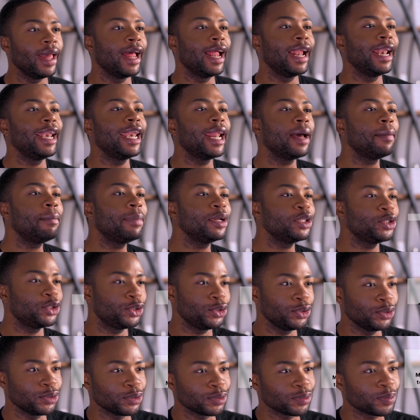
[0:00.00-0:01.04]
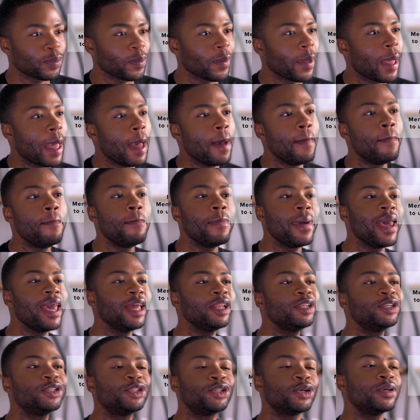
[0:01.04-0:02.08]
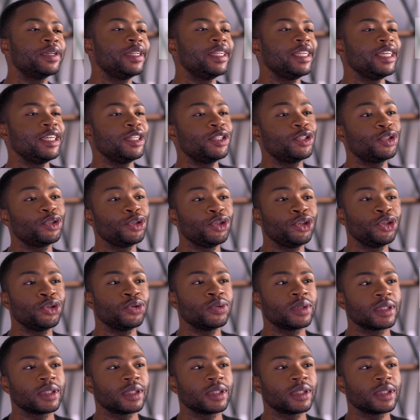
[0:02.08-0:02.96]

Number two, men don't need to use